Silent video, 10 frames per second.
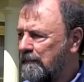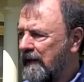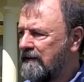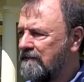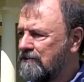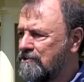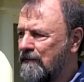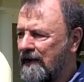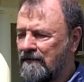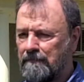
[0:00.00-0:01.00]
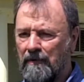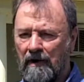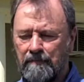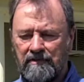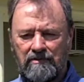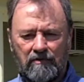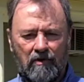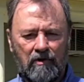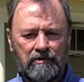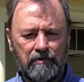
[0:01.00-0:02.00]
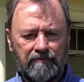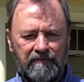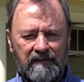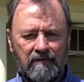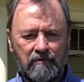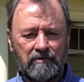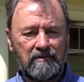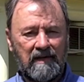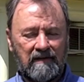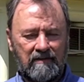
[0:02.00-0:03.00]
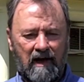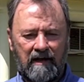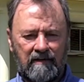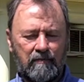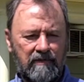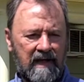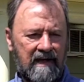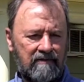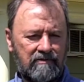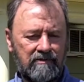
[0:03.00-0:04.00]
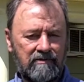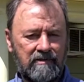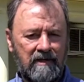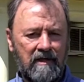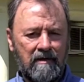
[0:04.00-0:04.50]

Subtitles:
many of the surrounding properties are larger fields dotted with houses.